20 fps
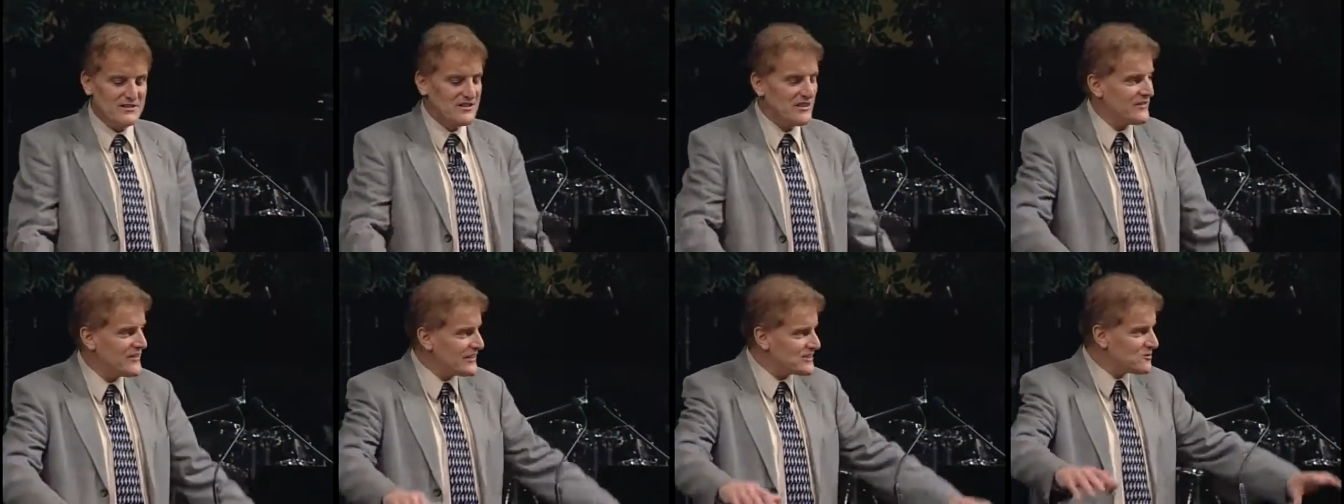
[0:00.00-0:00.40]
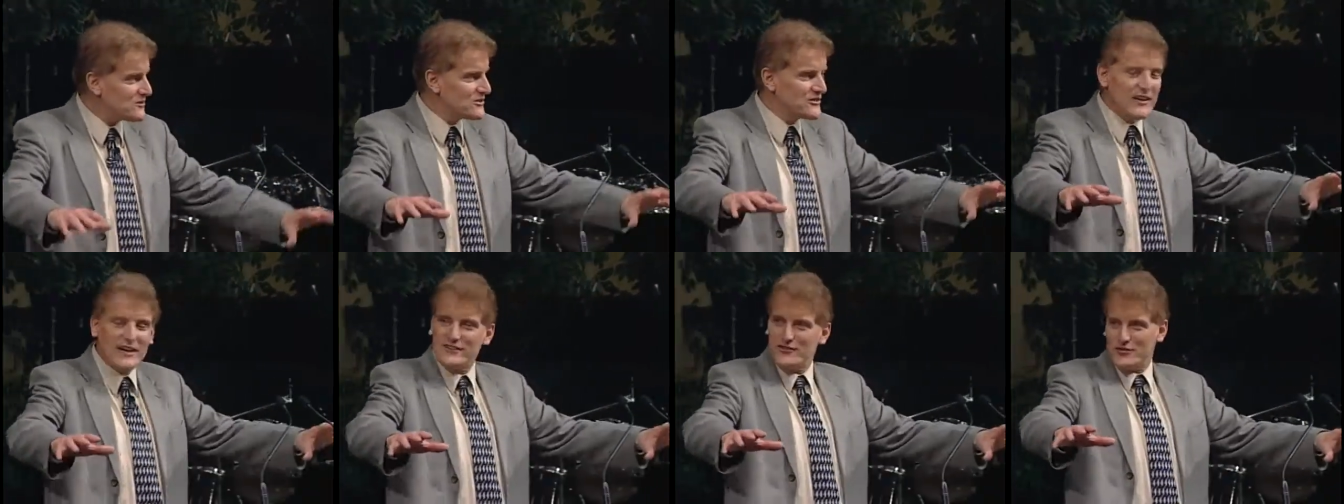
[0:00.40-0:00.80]
You see, this
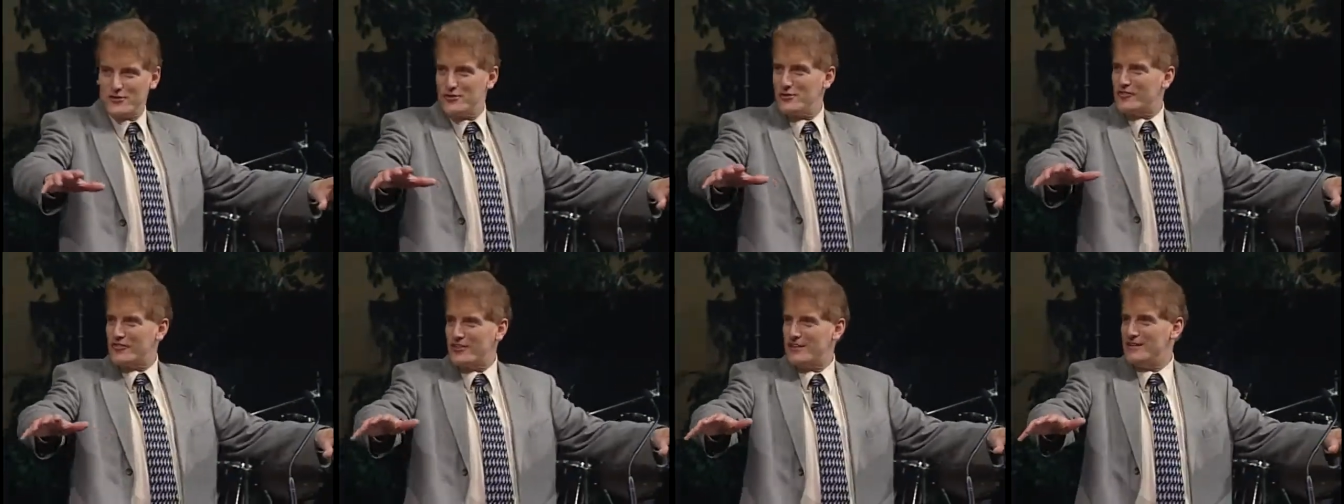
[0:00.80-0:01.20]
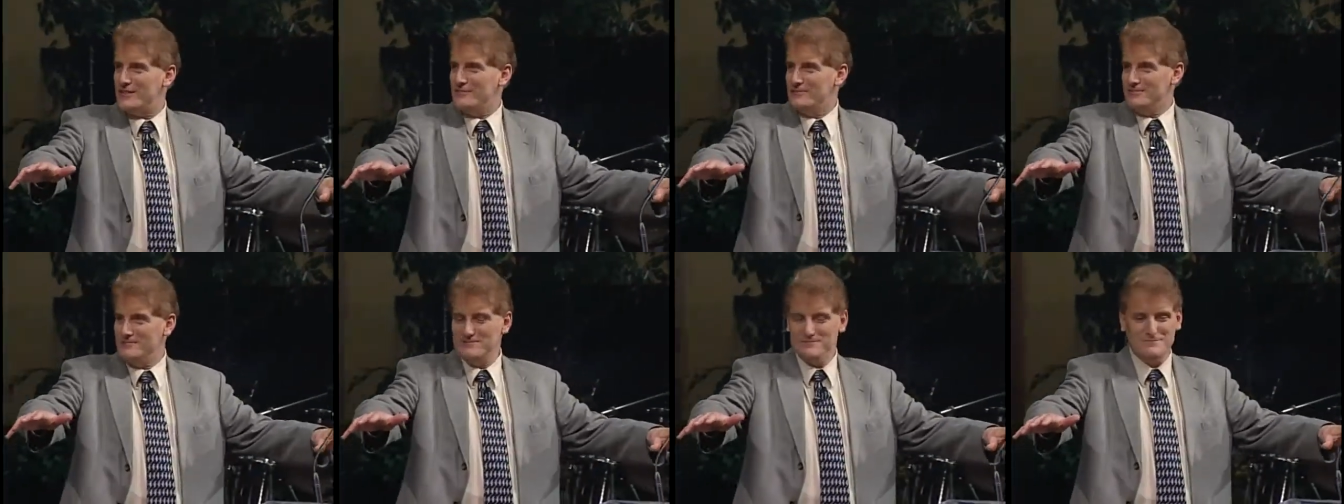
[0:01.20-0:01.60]
was their
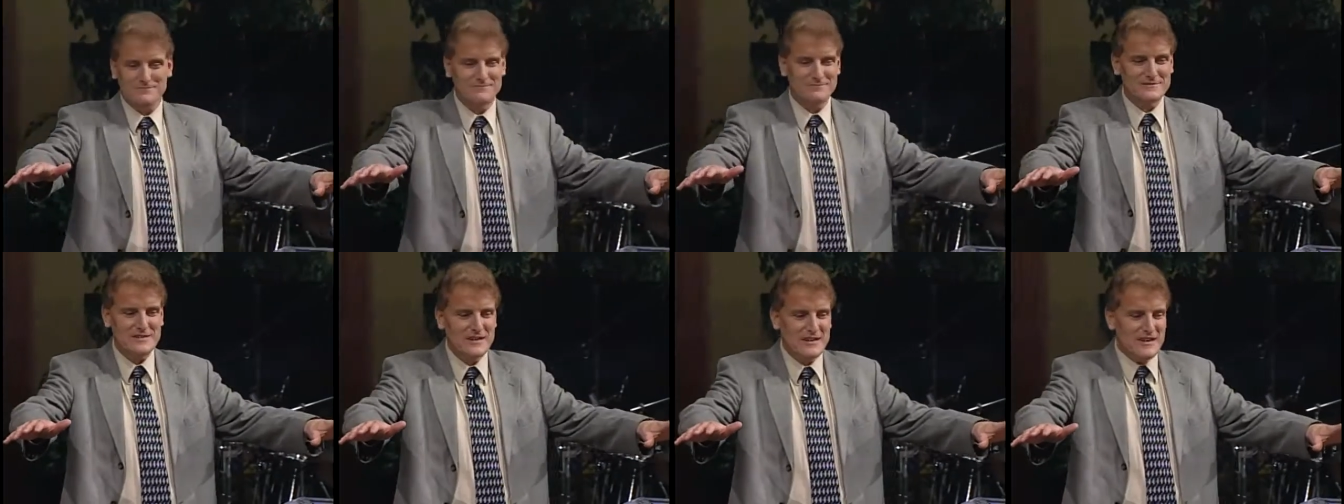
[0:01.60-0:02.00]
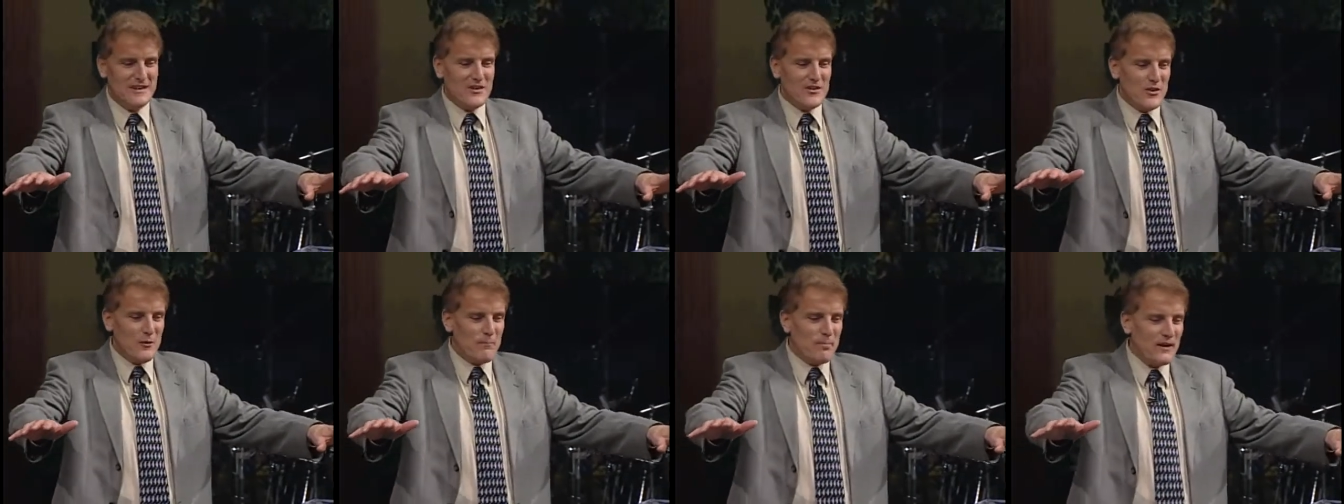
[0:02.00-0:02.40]
Jerusalem,
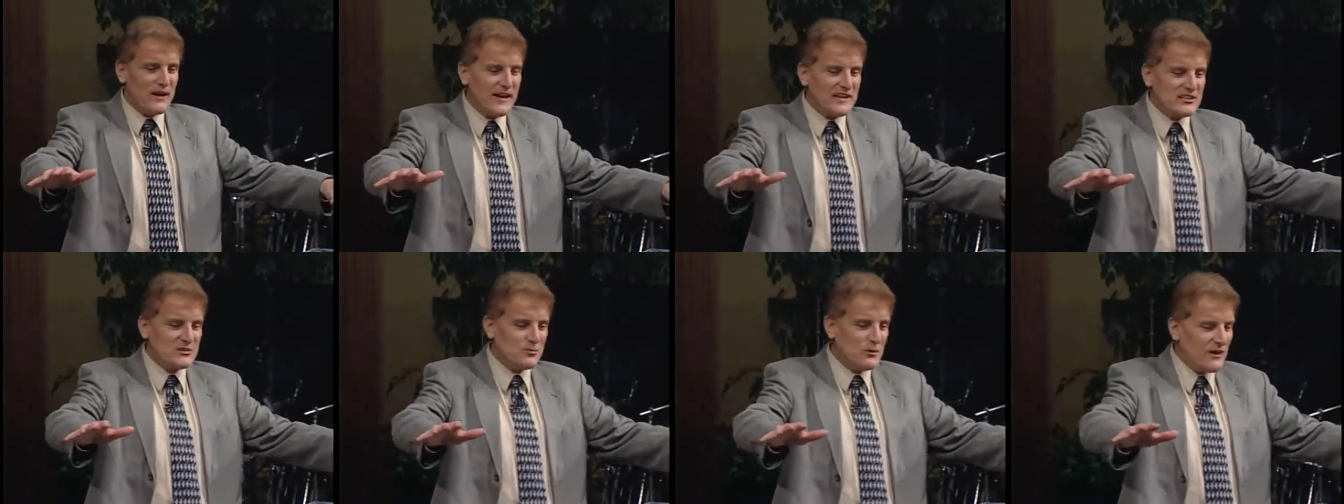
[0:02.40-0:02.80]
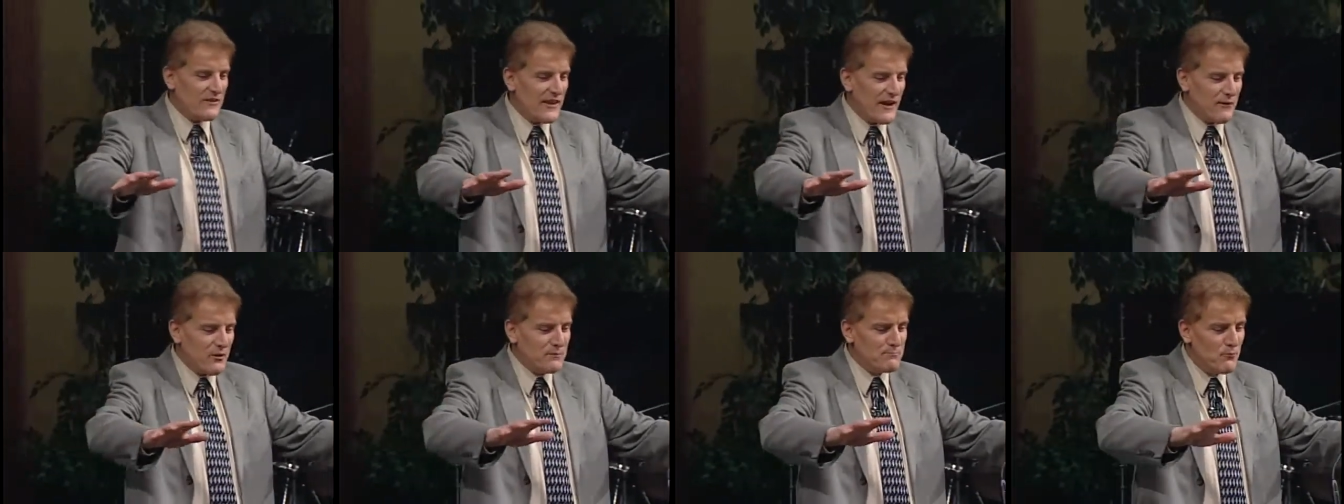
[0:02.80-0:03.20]
the place
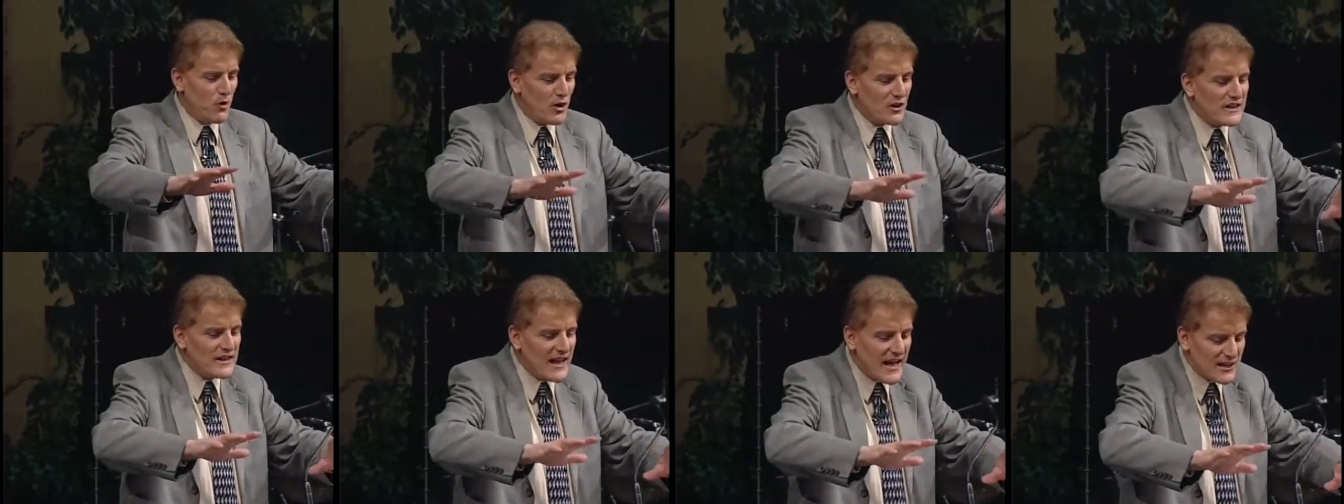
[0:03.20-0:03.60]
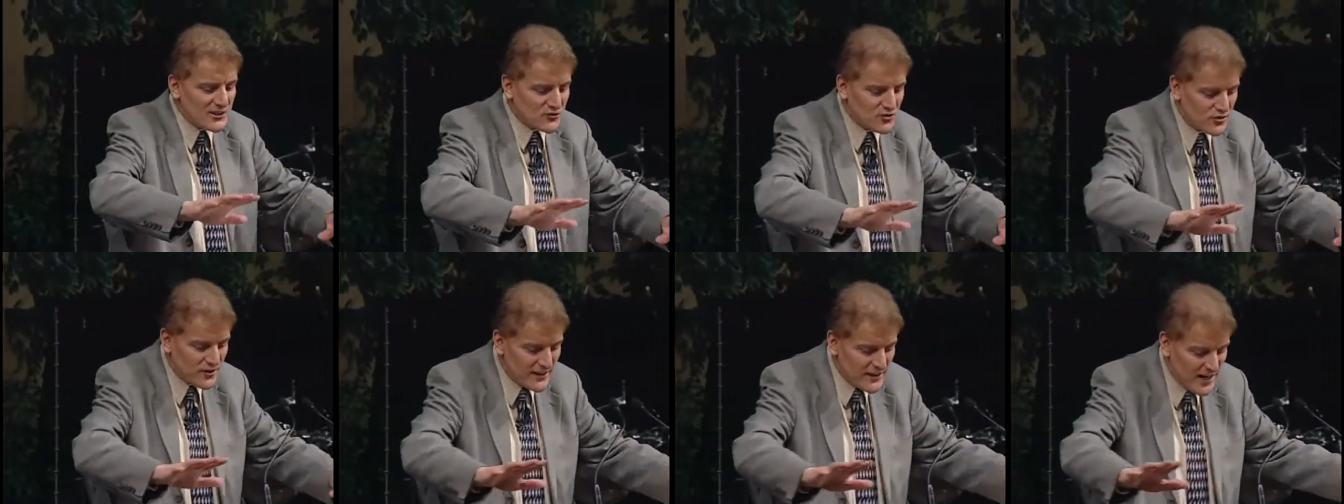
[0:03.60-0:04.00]
where they would more
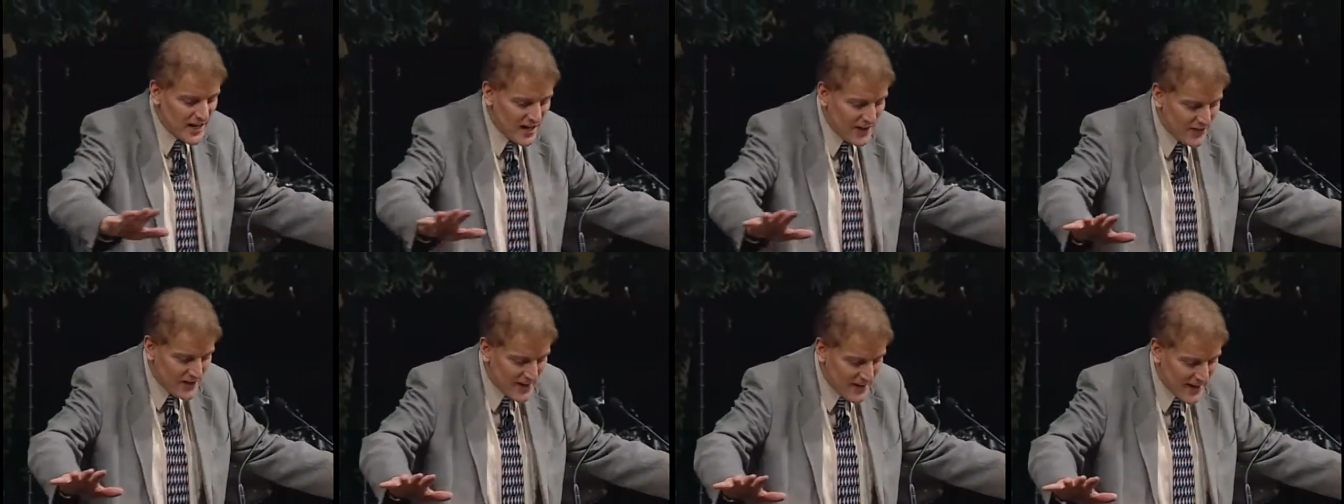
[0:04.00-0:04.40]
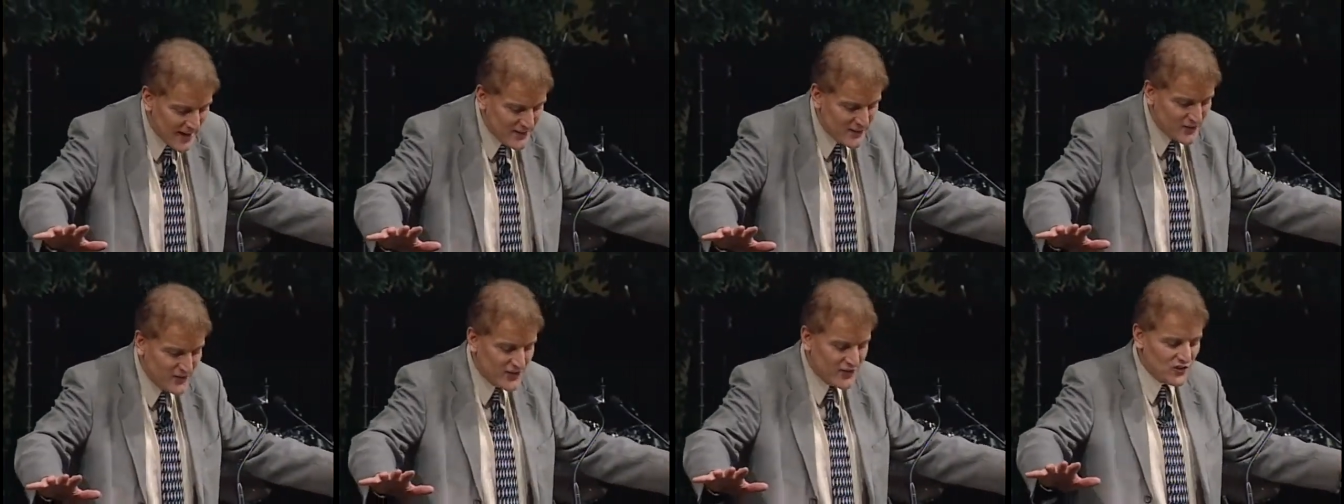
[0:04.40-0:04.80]
naturally hide their
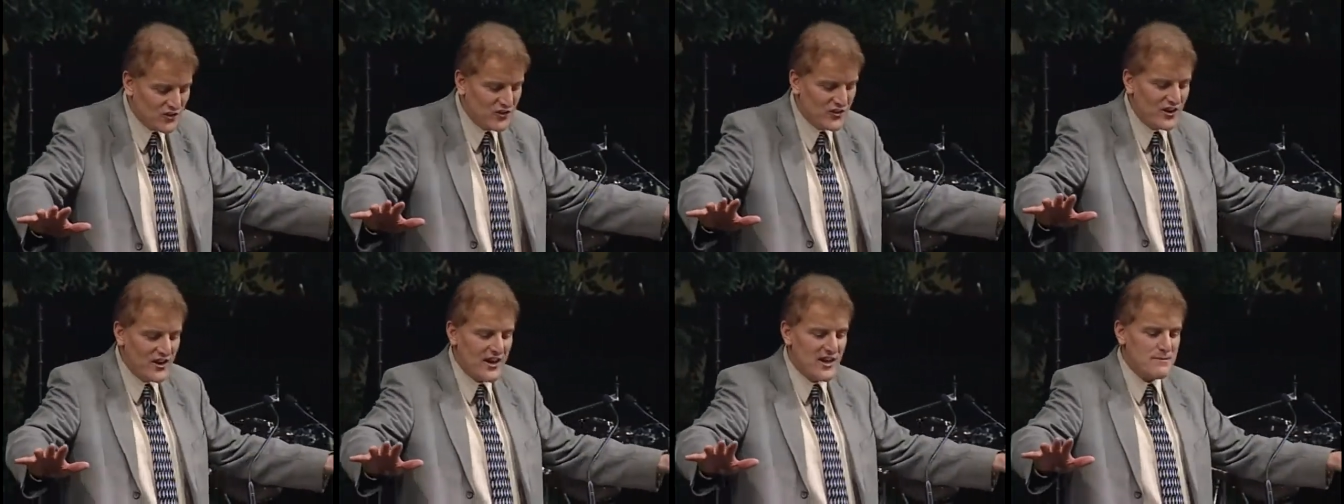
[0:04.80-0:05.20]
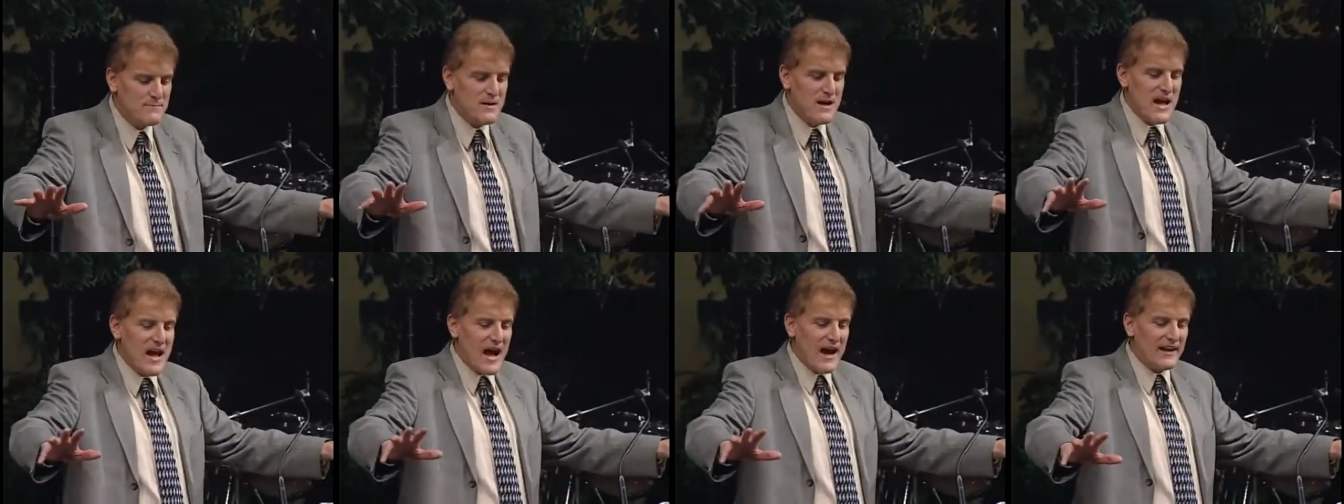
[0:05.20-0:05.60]
heads in shame.